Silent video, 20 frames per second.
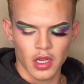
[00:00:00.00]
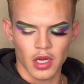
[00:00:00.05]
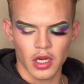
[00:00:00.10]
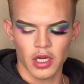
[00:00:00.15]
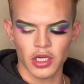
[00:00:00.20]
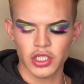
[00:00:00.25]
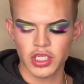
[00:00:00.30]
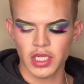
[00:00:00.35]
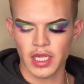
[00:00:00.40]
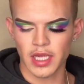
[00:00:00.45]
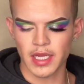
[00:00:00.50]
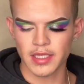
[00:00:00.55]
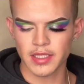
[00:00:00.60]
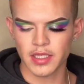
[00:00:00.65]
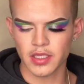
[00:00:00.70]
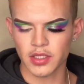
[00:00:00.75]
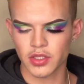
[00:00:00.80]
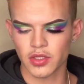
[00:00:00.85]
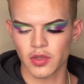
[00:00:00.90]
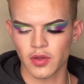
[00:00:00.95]
Alright you guys,
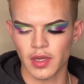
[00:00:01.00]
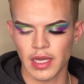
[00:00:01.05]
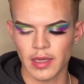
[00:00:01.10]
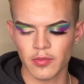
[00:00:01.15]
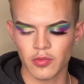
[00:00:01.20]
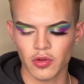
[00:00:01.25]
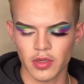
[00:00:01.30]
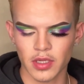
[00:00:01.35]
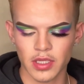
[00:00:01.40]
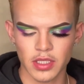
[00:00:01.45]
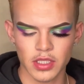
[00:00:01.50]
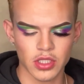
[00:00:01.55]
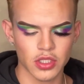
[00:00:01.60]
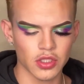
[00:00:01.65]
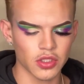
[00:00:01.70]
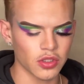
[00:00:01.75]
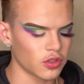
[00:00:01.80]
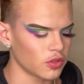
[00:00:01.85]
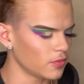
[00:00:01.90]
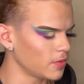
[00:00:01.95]
so I'm going
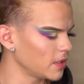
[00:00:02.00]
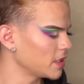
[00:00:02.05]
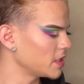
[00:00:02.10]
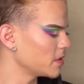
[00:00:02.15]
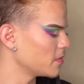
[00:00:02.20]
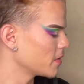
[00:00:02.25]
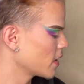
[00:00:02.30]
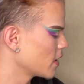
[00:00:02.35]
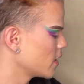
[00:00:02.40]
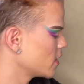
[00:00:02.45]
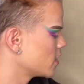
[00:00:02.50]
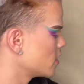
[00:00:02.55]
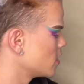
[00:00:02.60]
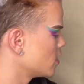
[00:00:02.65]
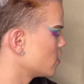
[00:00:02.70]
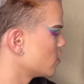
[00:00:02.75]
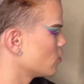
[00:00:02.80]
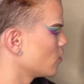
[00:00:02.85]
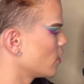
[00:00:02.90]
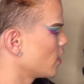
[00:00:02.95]
to be dipping
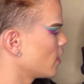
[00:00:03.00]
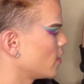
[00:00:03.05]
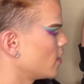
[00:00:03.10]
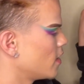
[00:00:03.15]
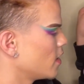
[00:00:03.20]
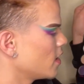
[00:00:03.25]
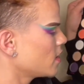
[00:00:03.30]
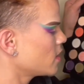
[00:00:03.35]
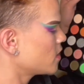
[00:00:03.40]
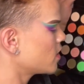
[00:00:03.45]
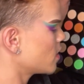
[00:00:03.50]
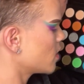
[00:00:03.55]
into this